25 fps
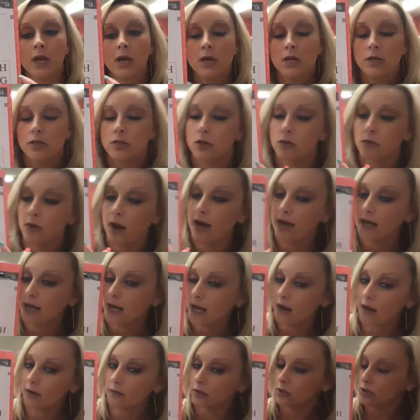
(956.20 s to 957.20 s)
So right
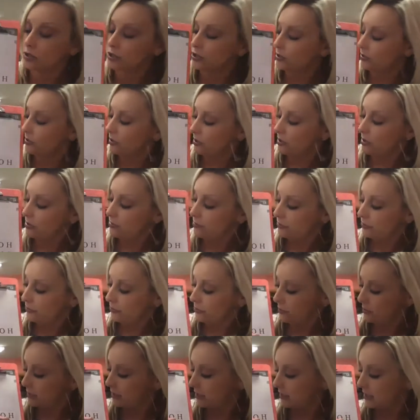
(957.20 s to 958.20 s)
now I want you to go
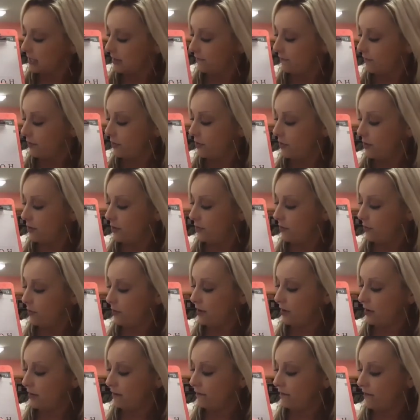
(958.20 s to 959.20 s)
through and see if you
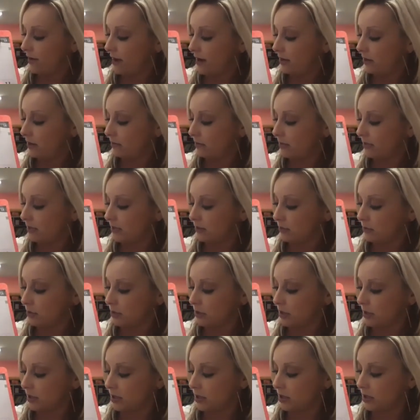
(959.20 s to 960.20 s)
can find them. Miss Summer's
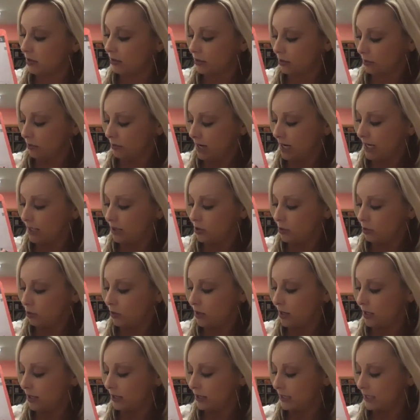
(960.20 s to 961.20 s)
not gonna go through each
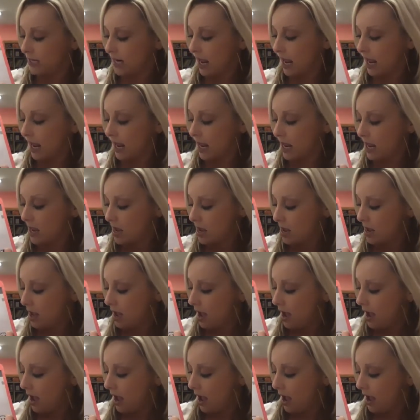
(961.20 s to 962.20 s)
one today.
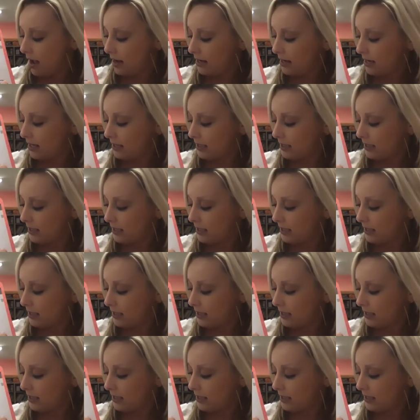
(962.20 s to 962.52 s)
I need